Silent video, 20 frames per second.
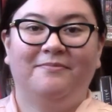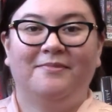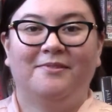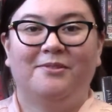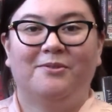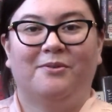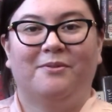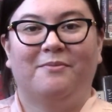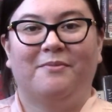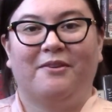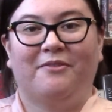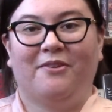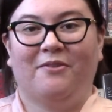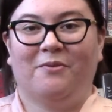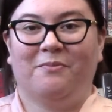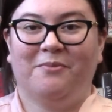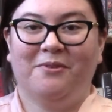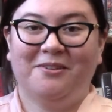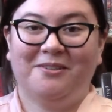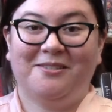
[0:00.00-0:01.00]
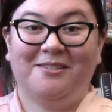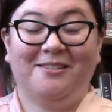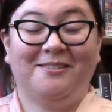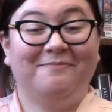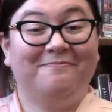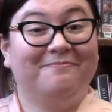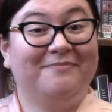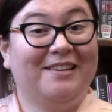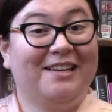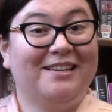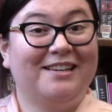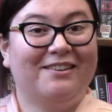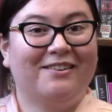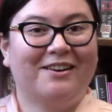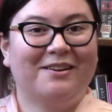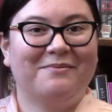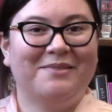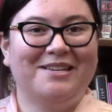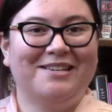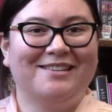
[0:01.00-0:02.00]
It's one of my favorite books, and I
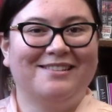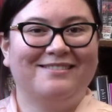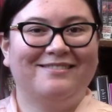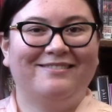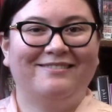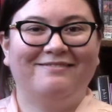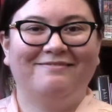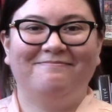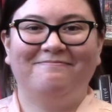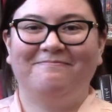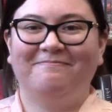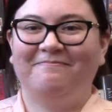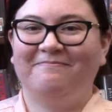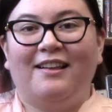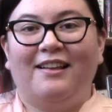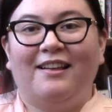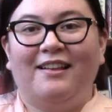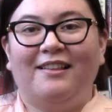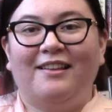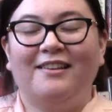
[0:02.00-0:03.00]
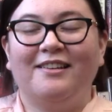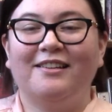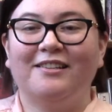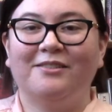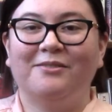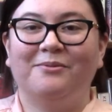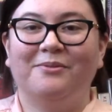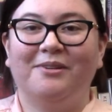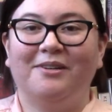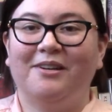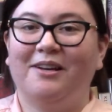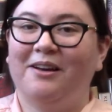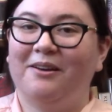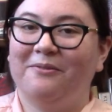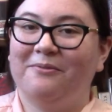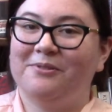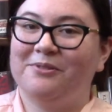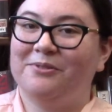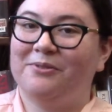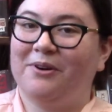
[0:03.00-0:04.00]
recommend it. The next one I
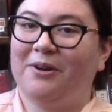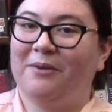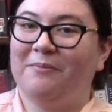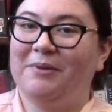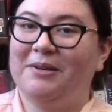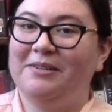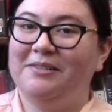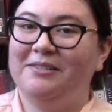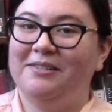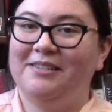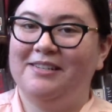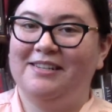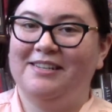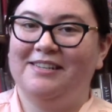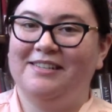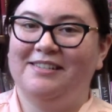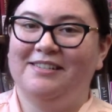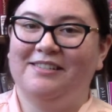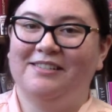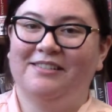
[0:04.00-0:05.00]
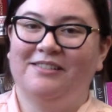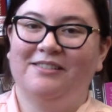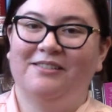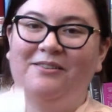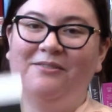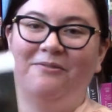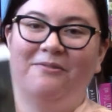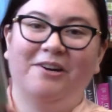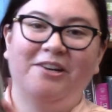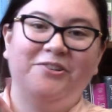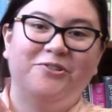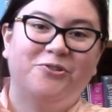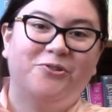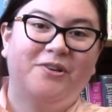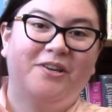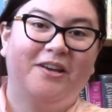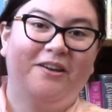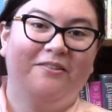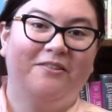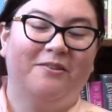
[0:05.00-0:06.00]
want to recommend is Raintree
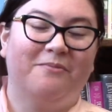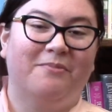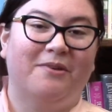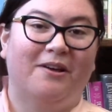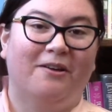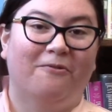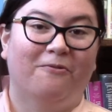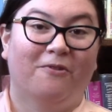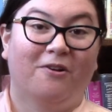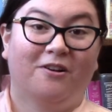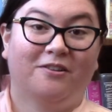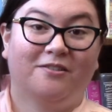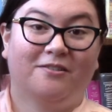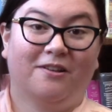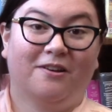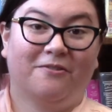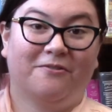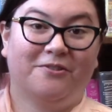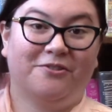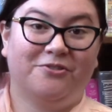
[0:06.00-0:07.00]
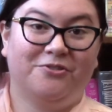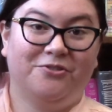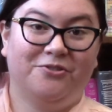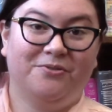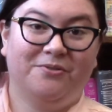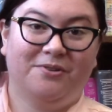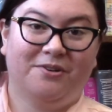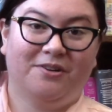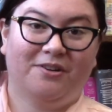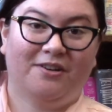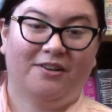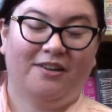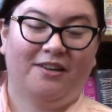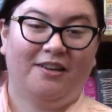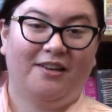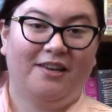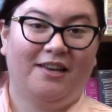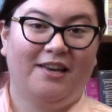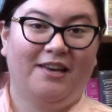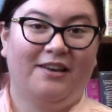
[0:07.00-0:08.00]
County by Ross Lockridge Jr.
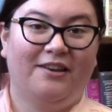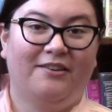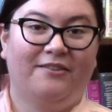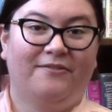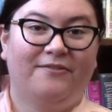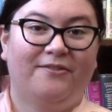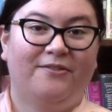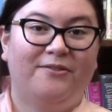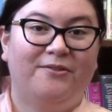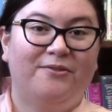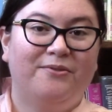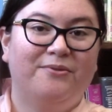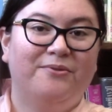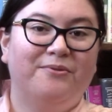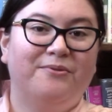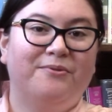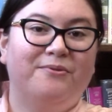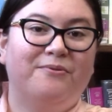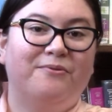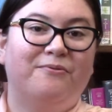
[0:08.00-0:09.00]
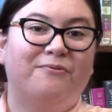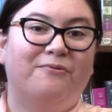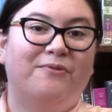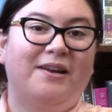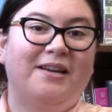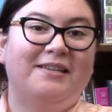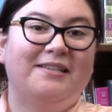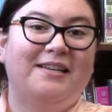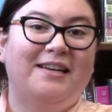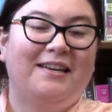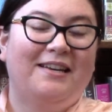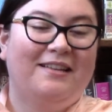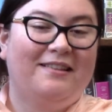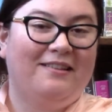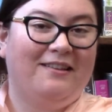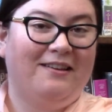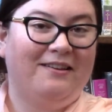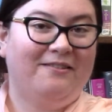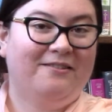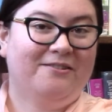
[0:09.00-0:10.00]
If you read
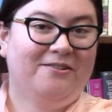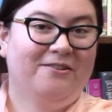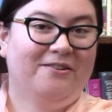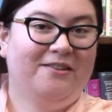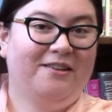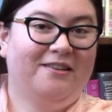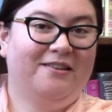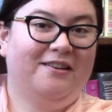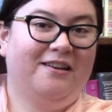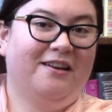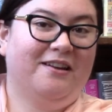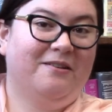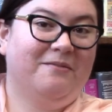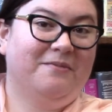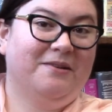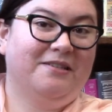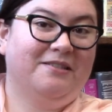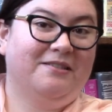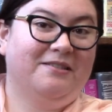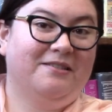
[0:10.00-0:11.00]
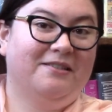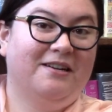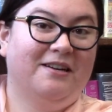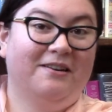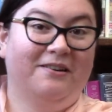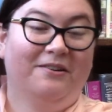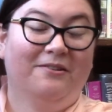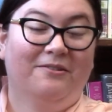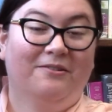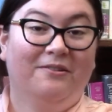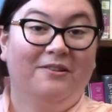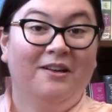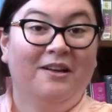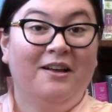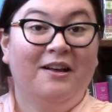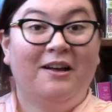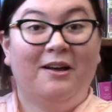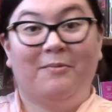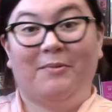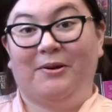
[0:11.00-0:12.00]
anything during the Indiana Bicentennial
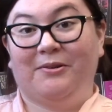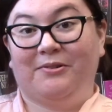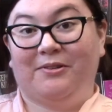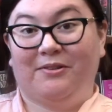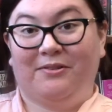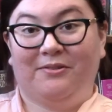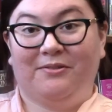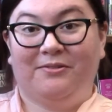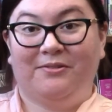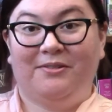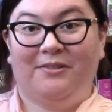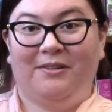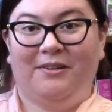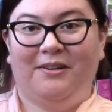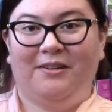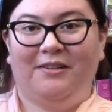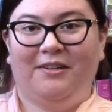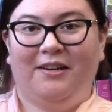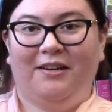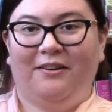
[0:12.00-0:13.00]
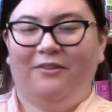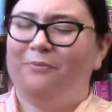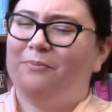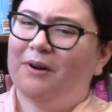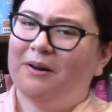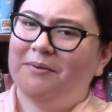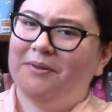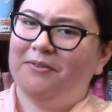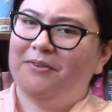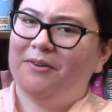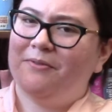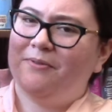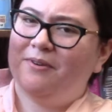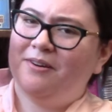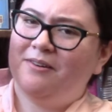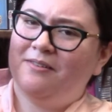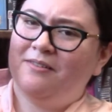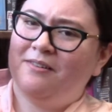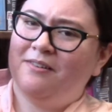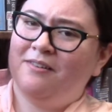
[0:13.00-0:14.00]
about authors in Indiana, you probably
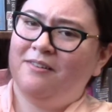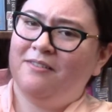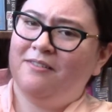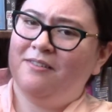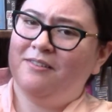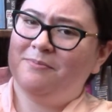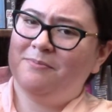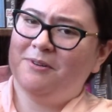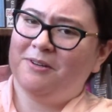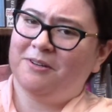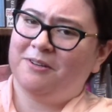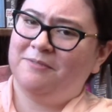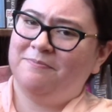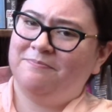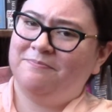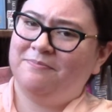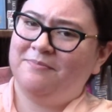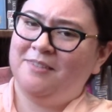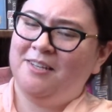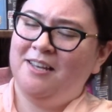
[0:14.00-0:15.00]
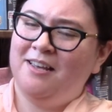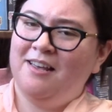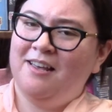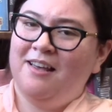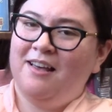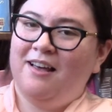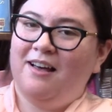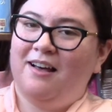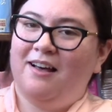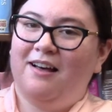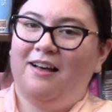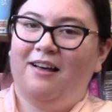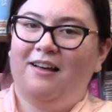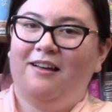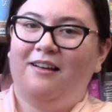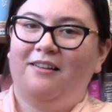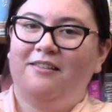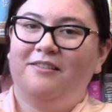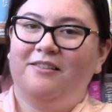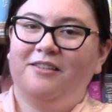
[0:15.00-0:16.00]
read this book.
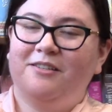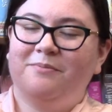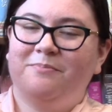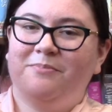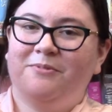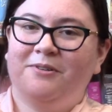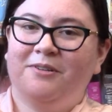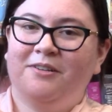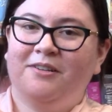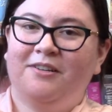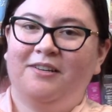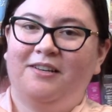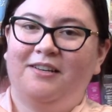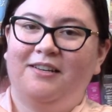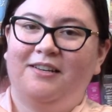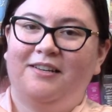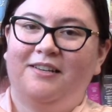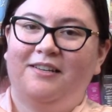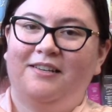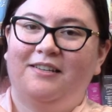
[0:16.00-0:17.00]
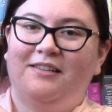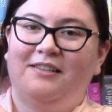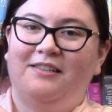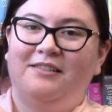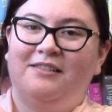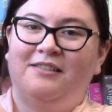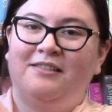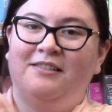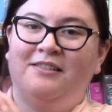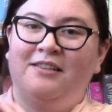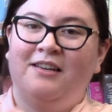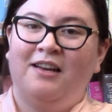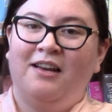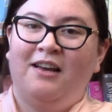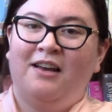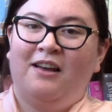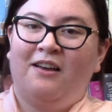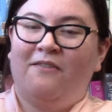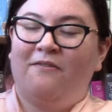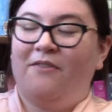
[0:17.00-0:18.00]
This book is
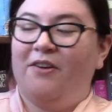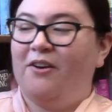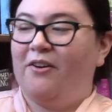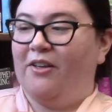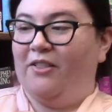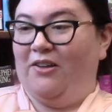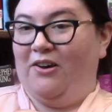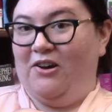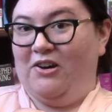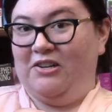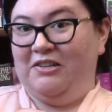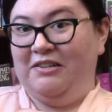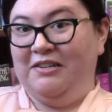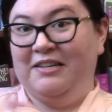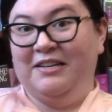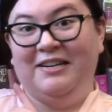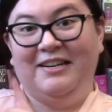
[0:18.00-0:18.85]
very long.